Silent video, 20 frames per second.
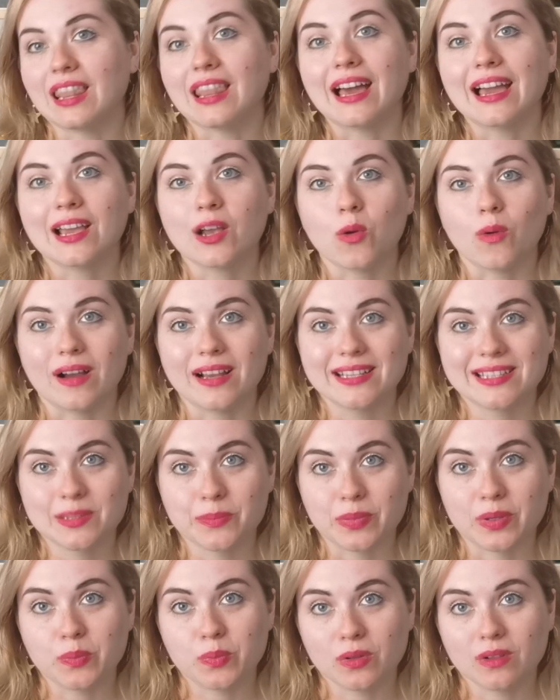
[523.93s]
likewise
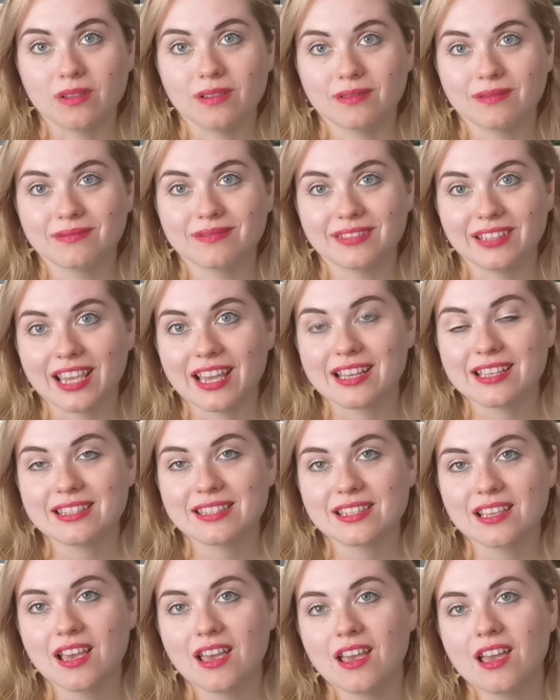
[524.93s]
people, yes.
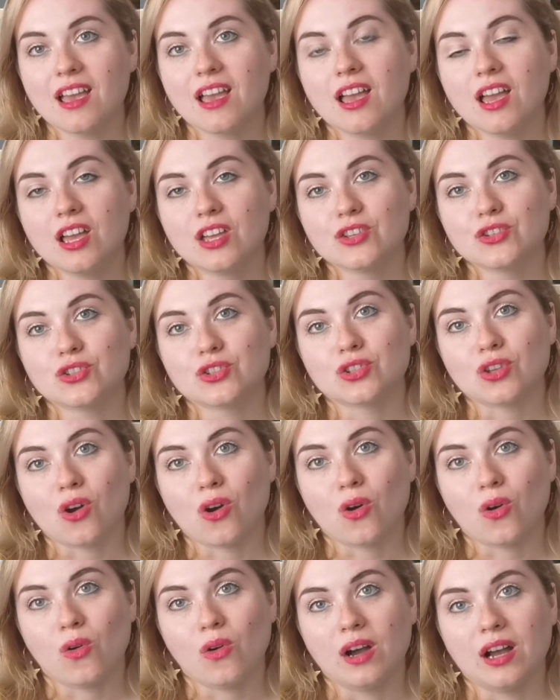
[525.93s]

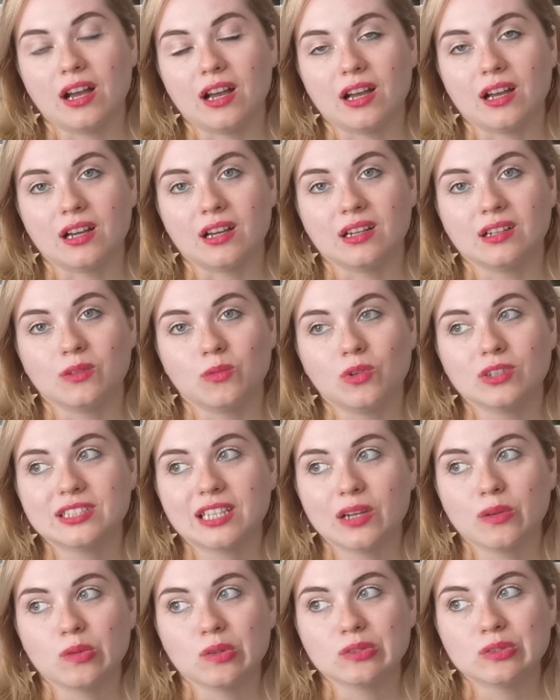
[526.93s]
So what
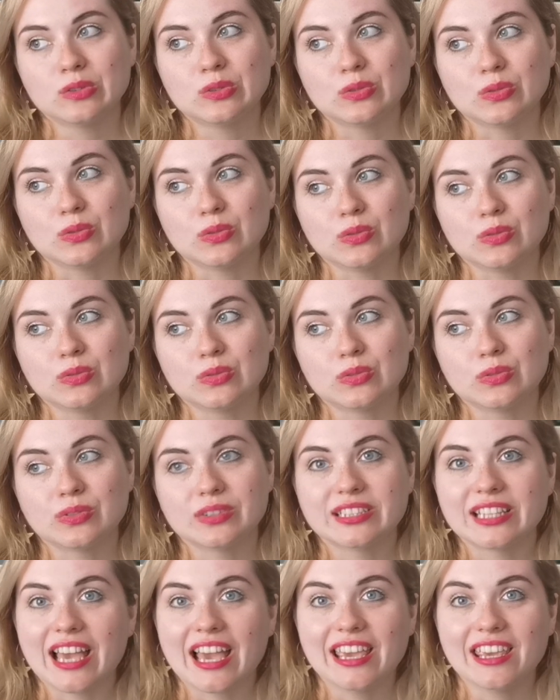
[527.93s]
I want to
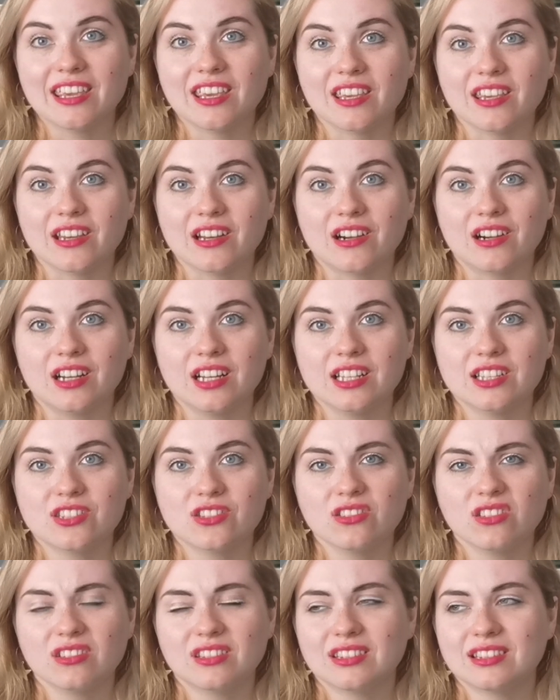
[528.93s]
say here,
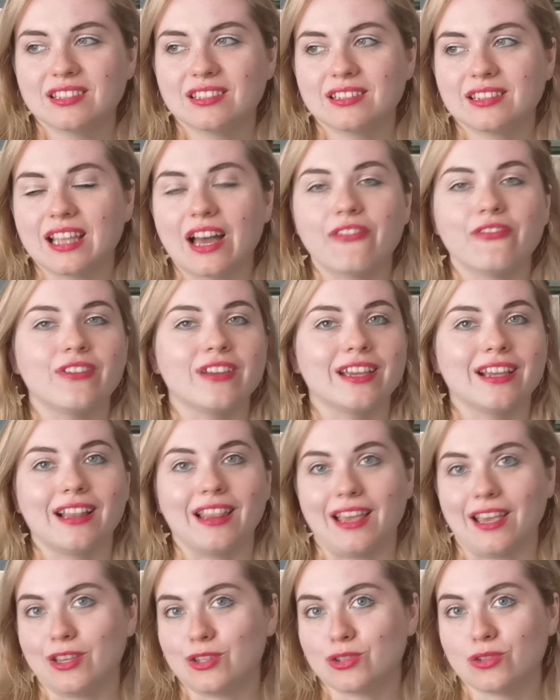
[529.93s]
it's not nothing
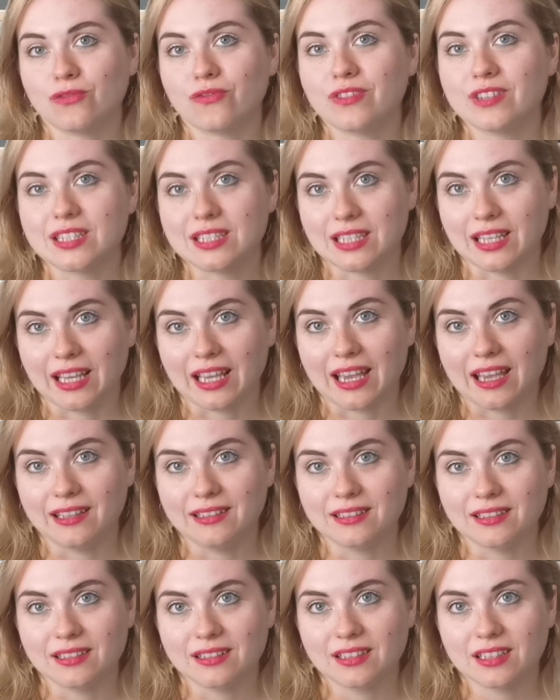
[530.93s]
like
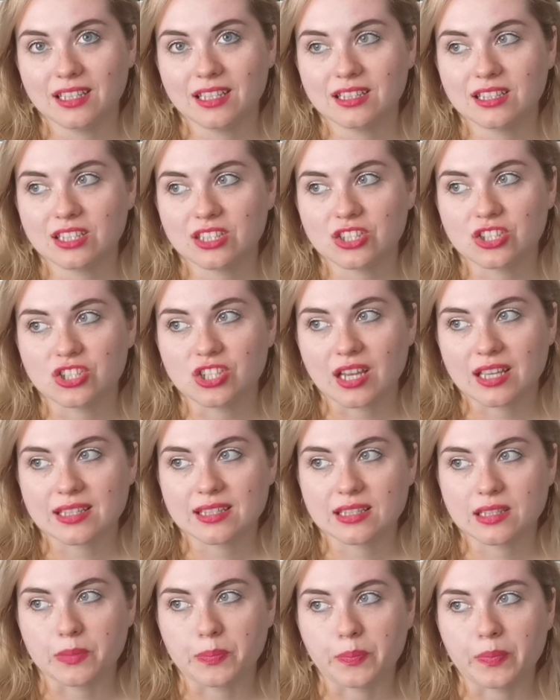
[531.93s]
sophisticated, it is
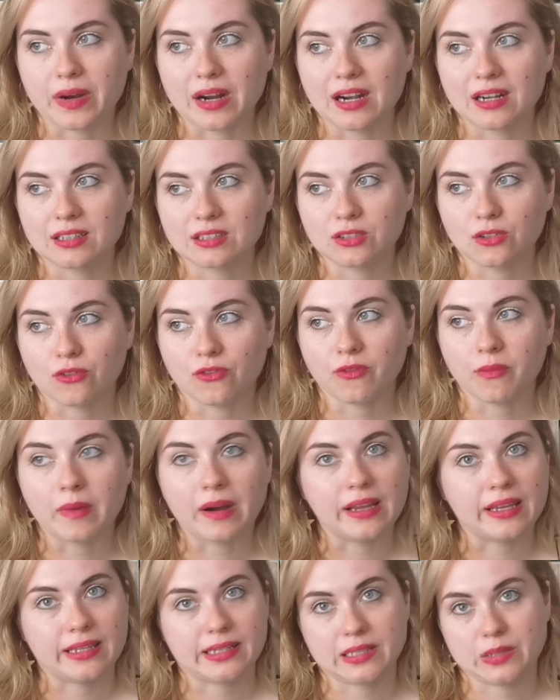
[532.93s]
just the part of
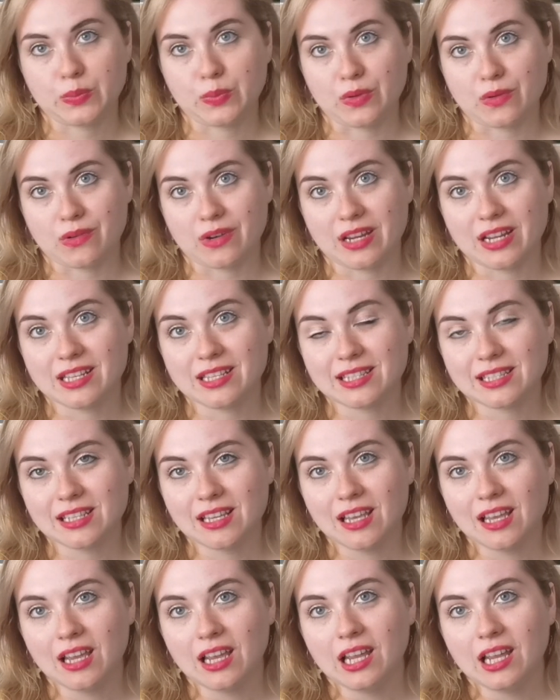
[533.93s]
my experience